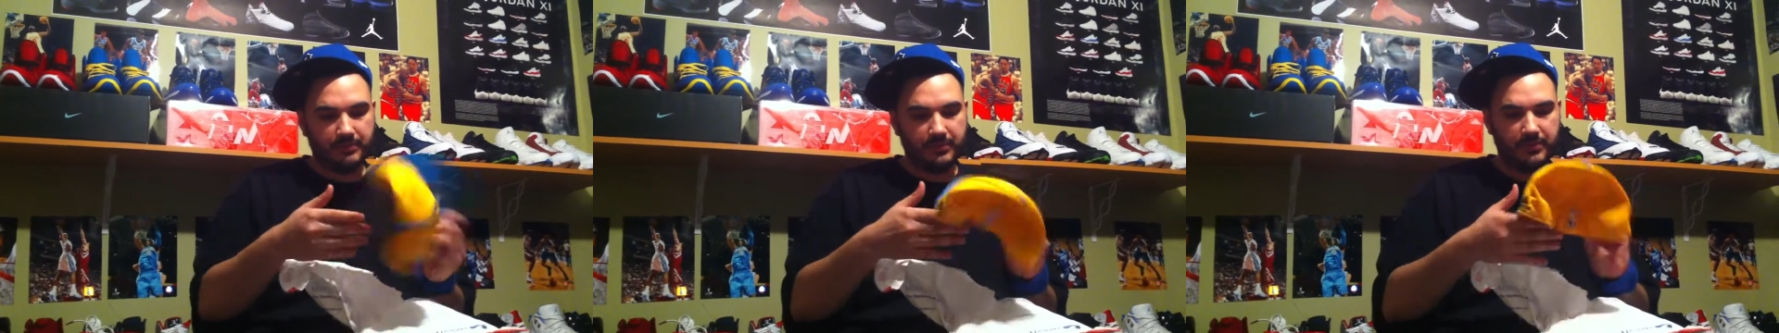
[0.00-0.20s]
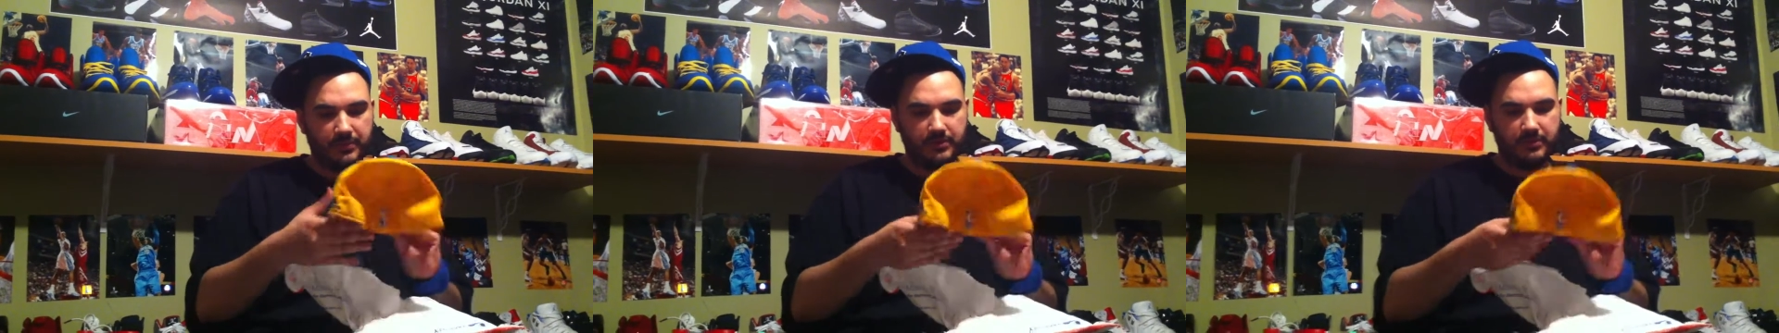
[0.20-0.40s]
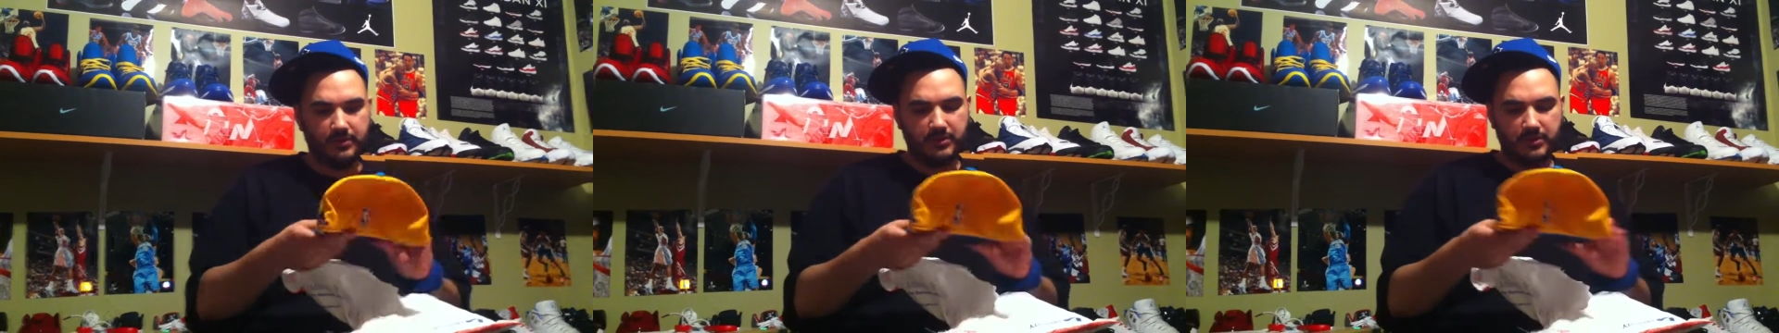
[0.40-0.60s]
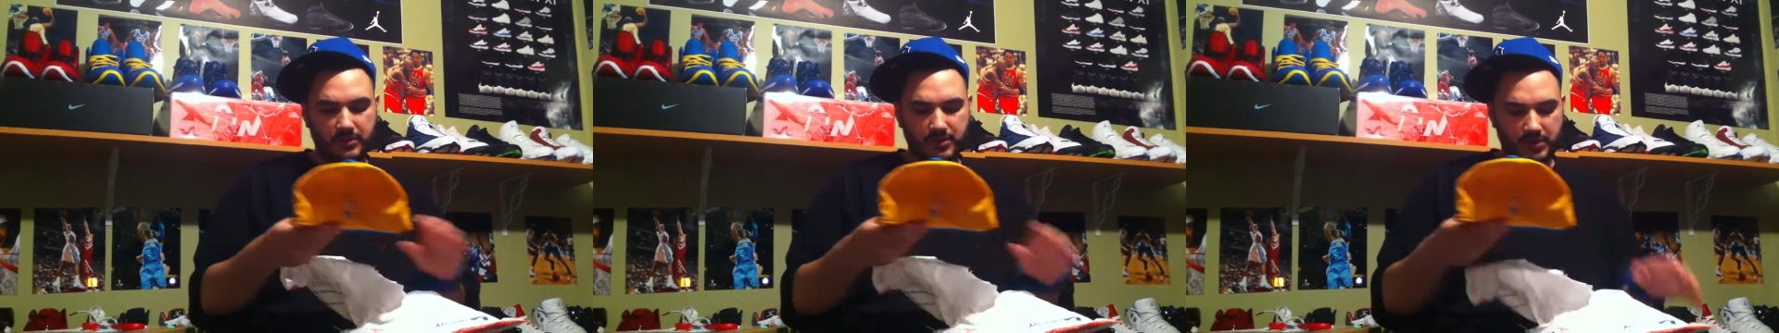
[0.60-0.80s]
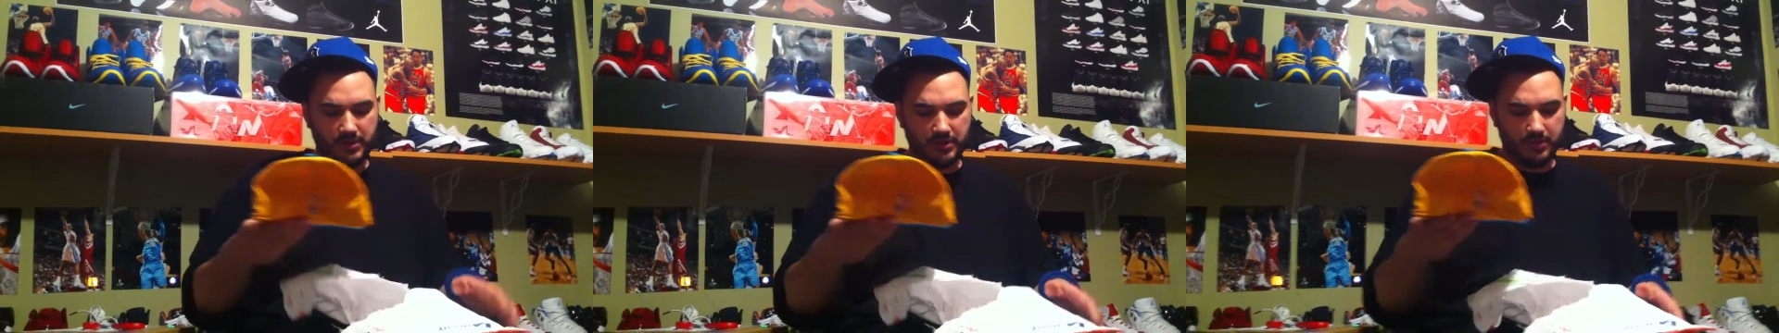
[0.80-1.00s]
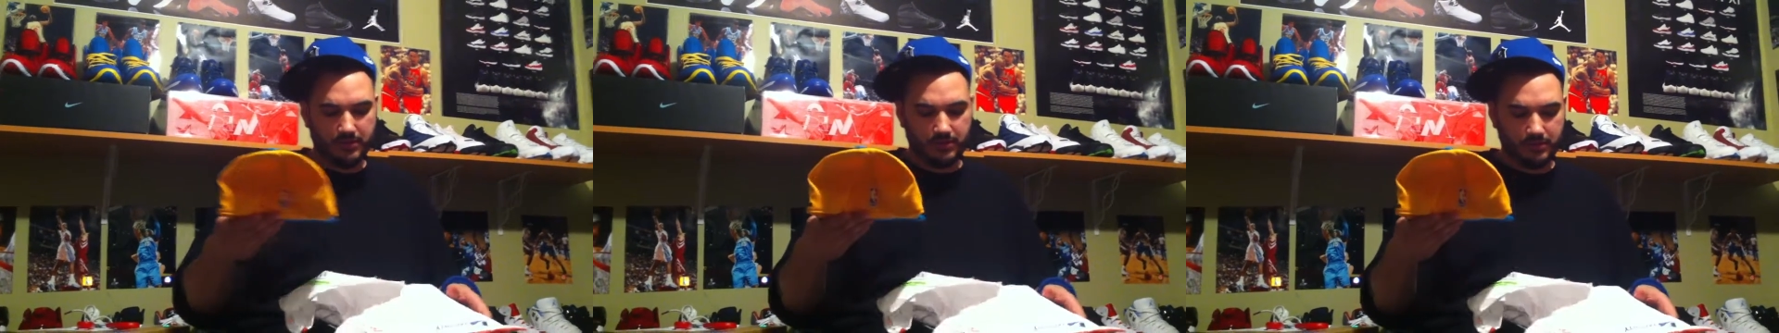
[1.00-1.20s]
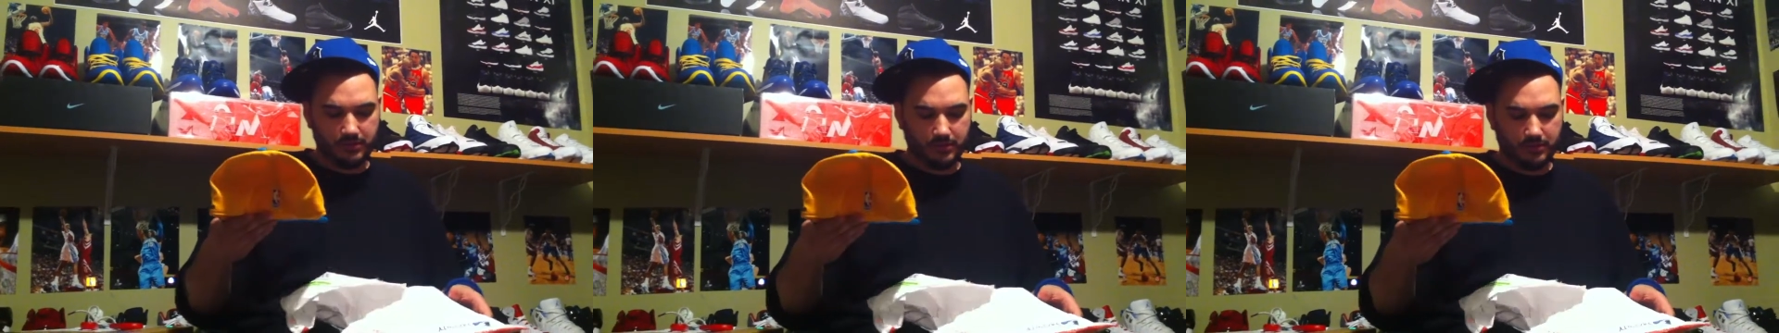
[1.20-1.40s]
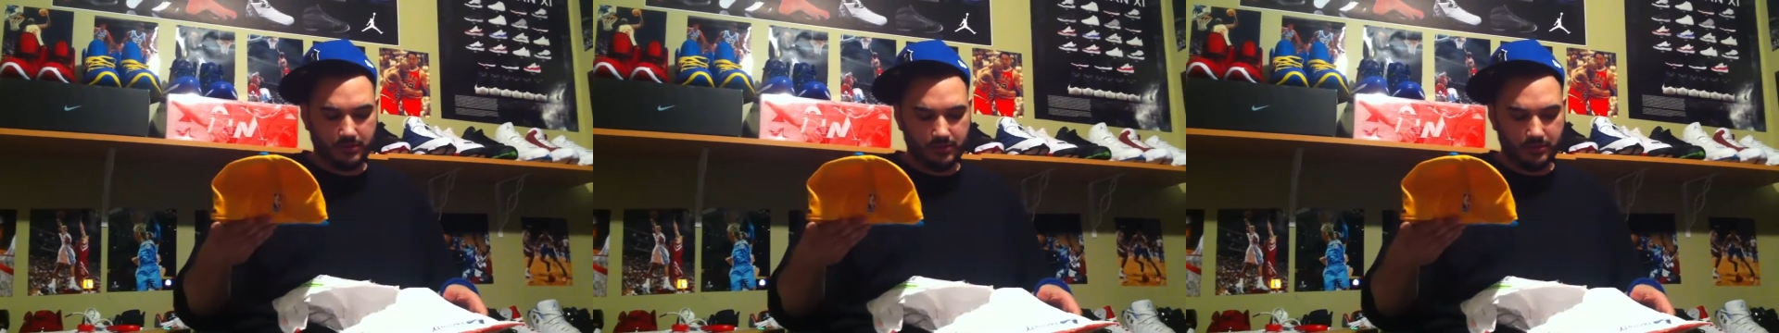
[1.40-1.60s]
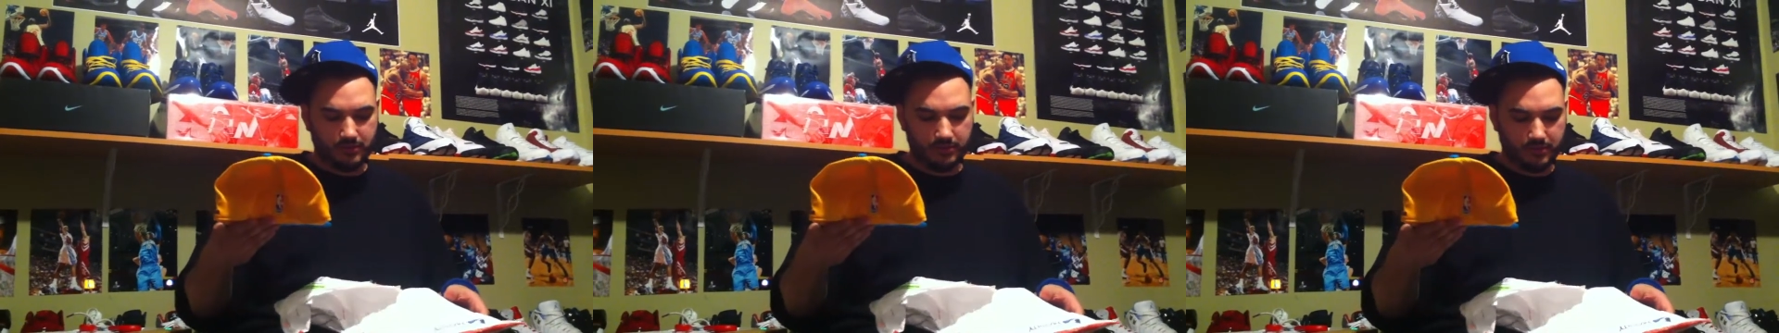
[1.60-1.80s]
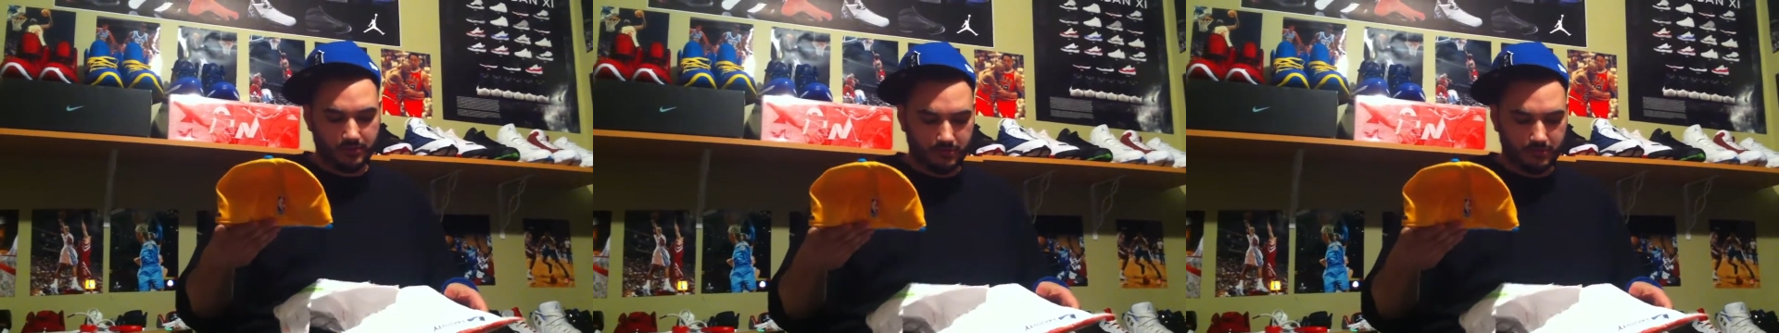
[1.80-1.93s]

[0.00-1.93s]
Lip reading: No one is speaking in this clip.